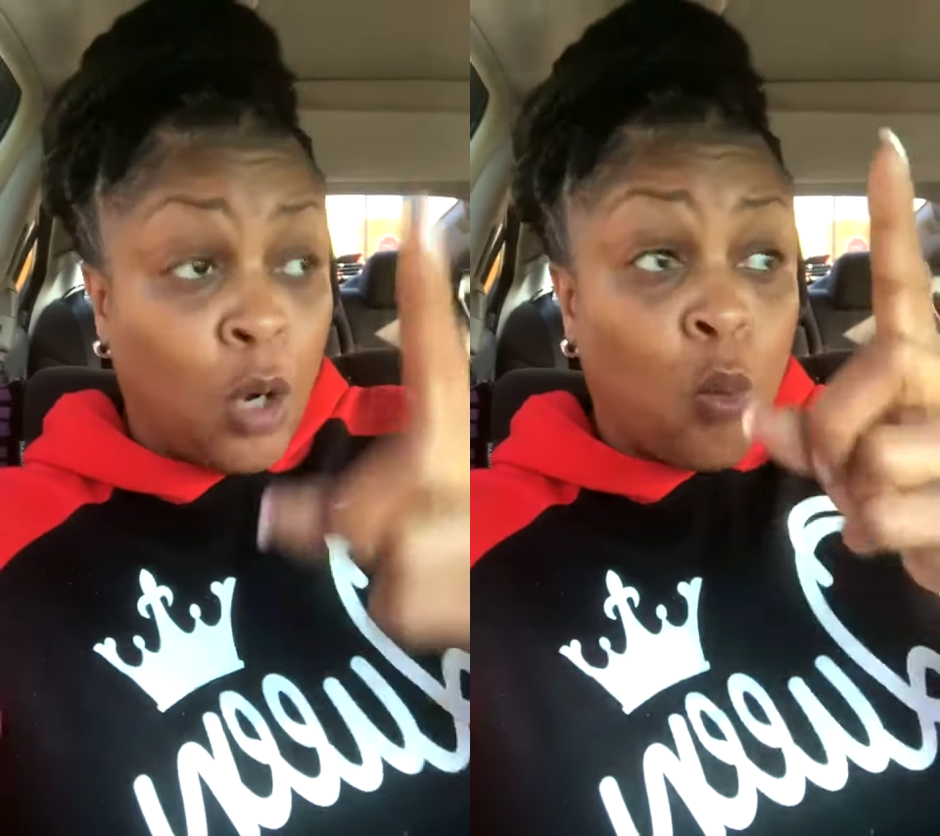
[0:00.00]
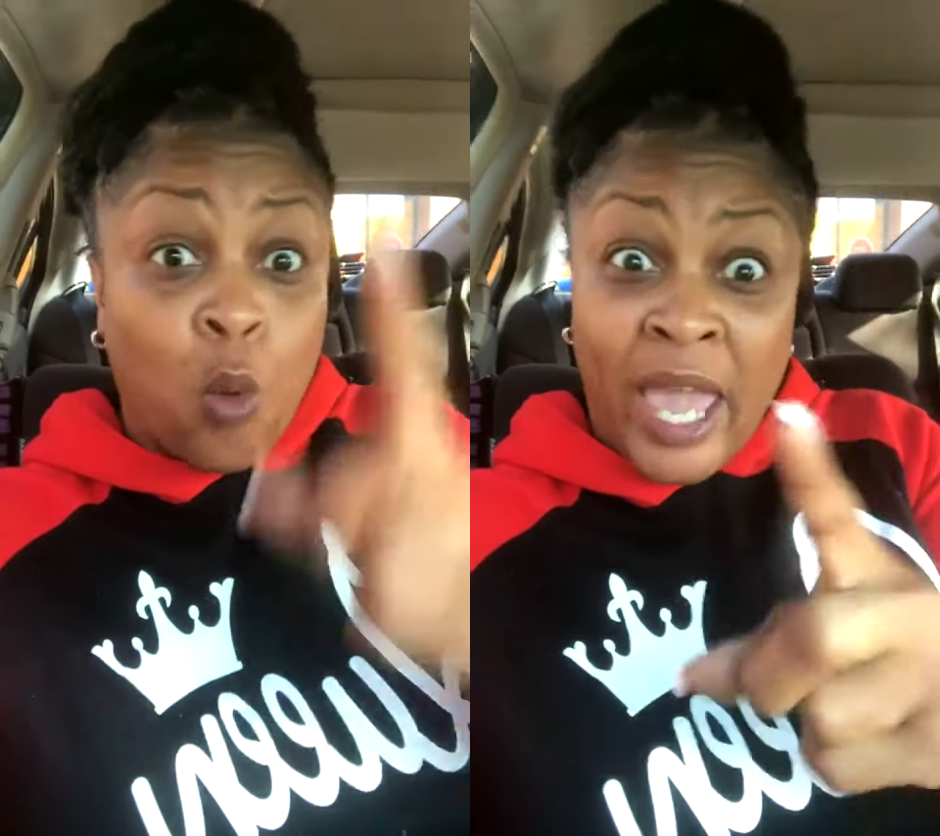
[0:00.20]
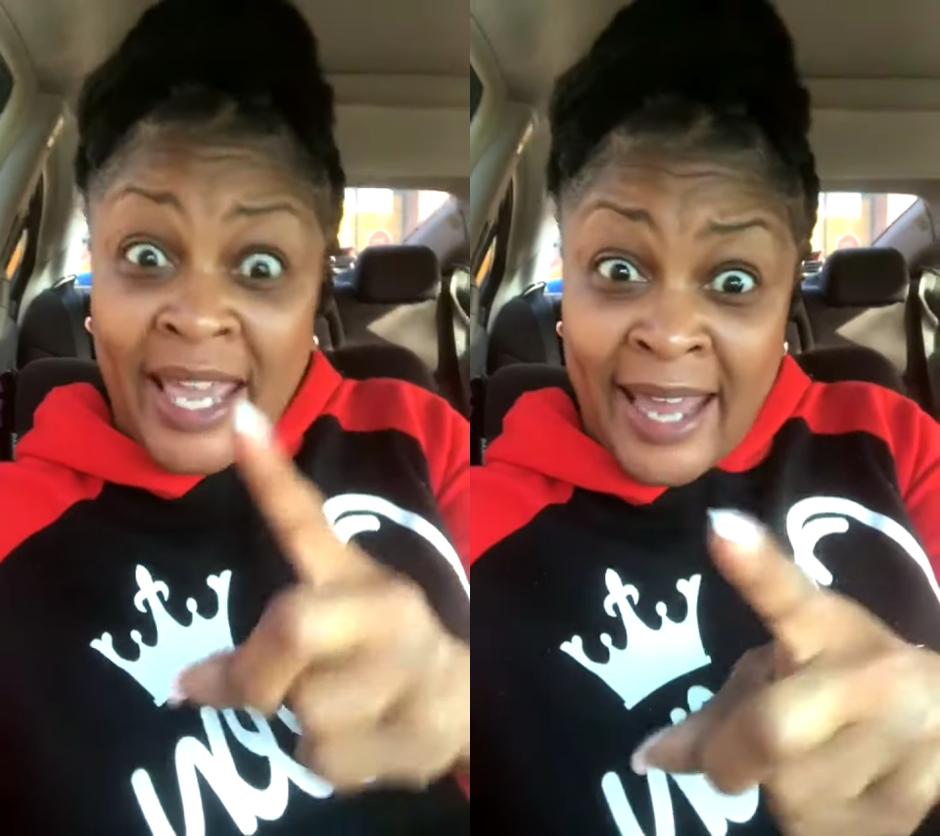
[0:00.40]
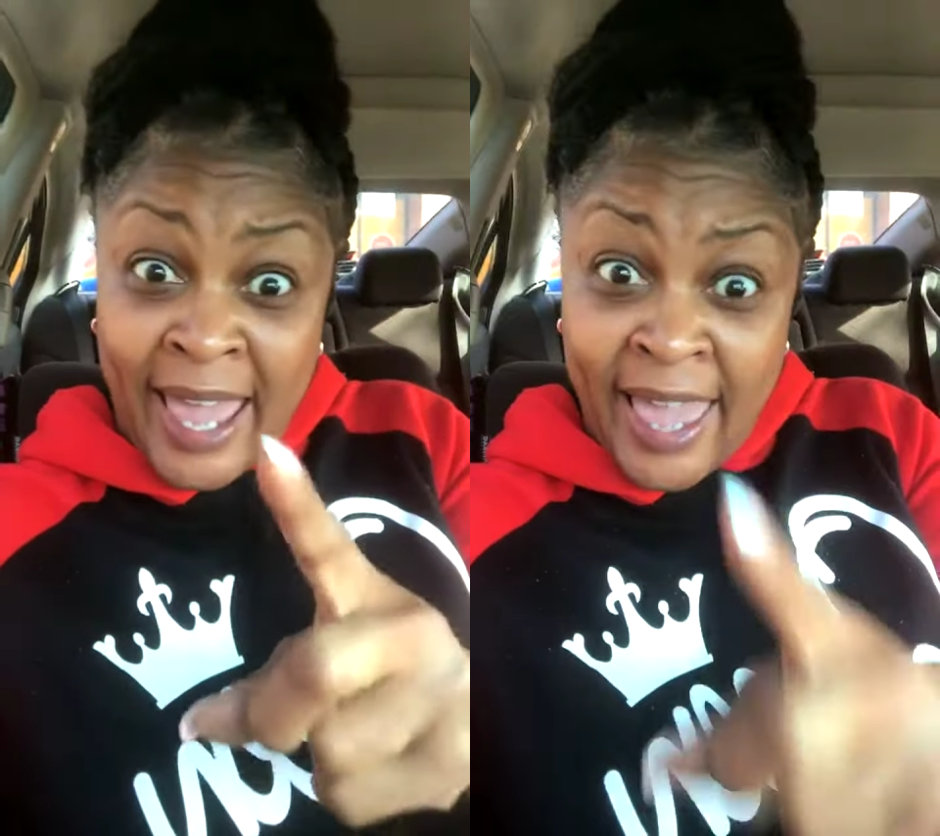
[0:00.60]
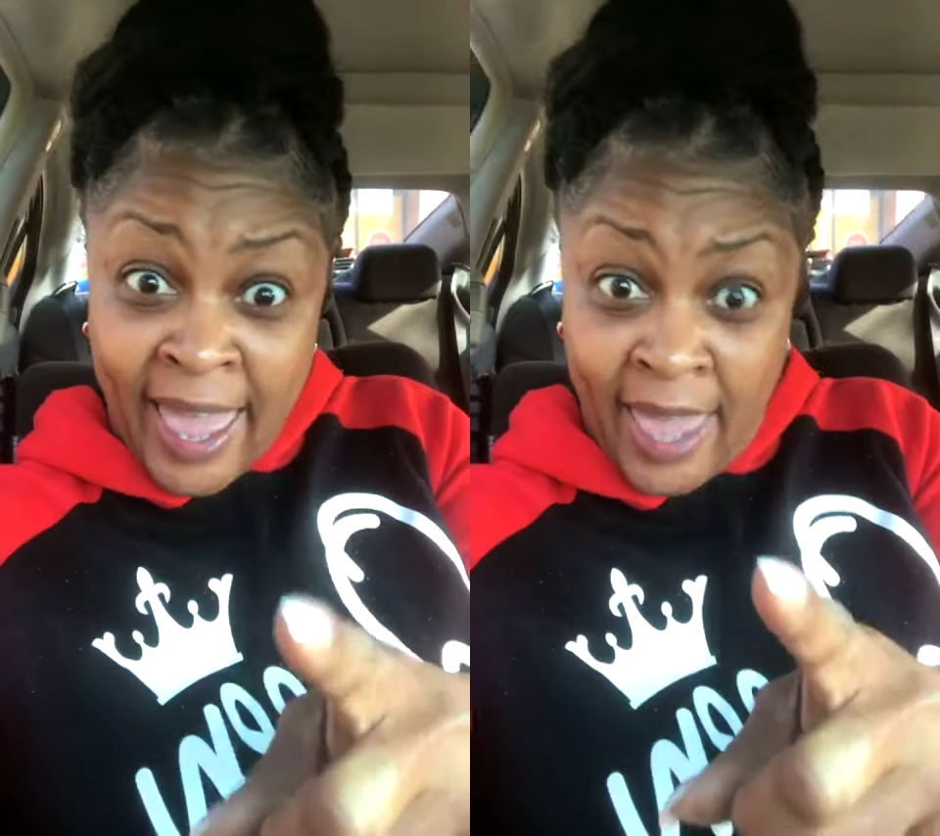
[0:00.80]
where
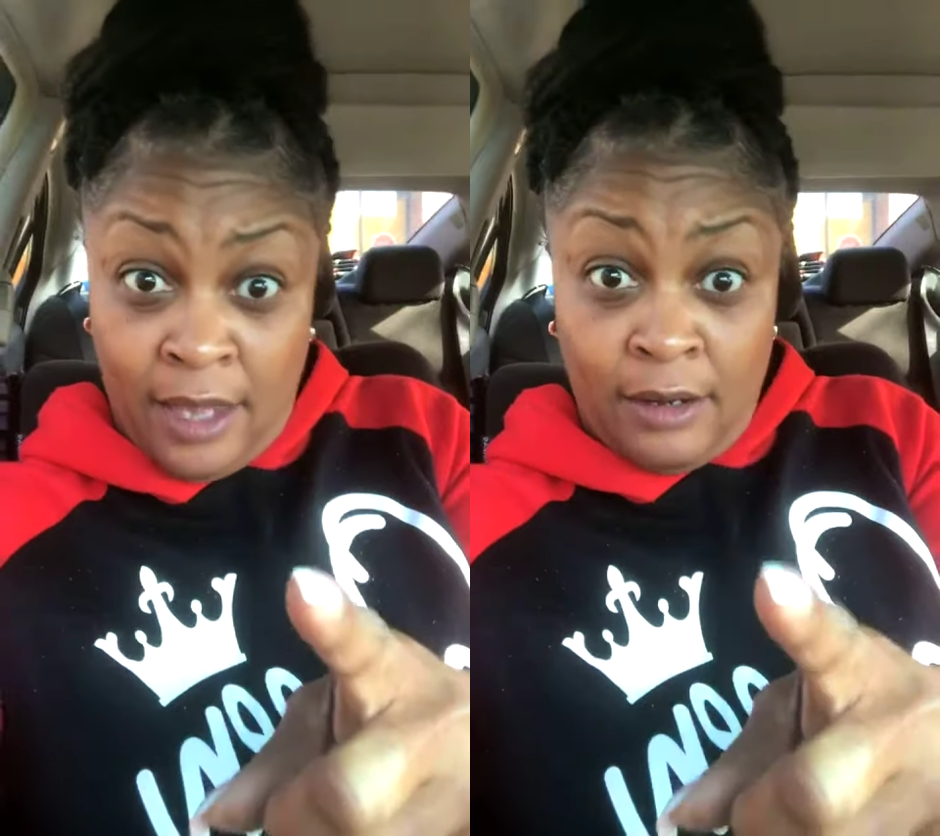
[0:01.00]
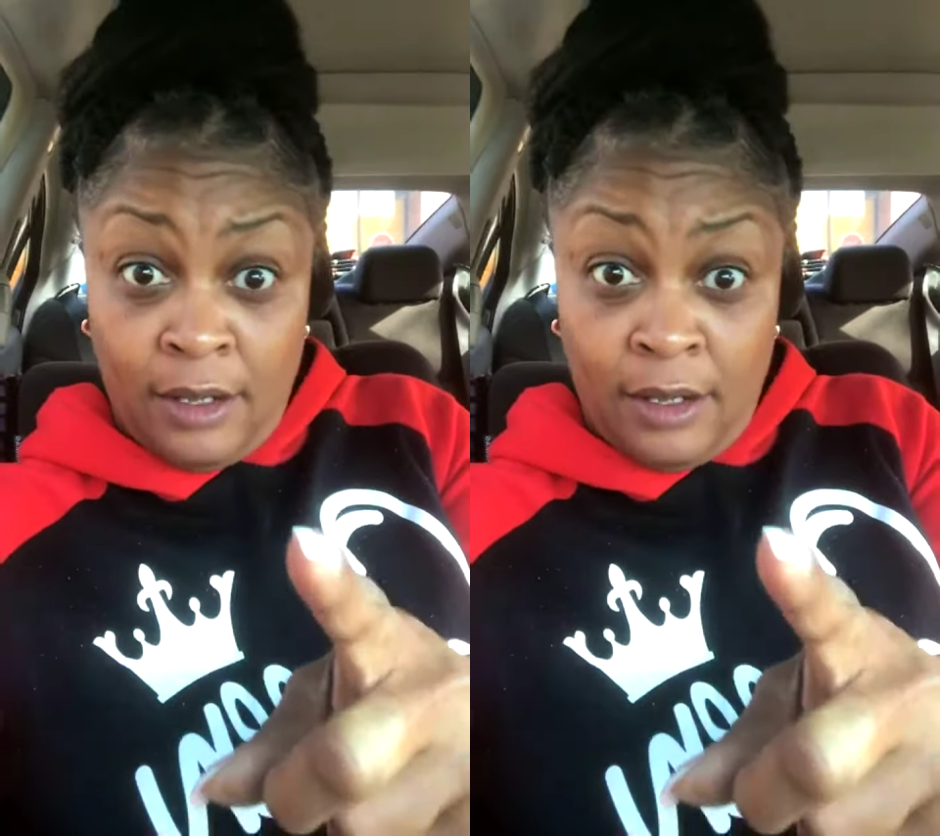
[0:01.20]
they at.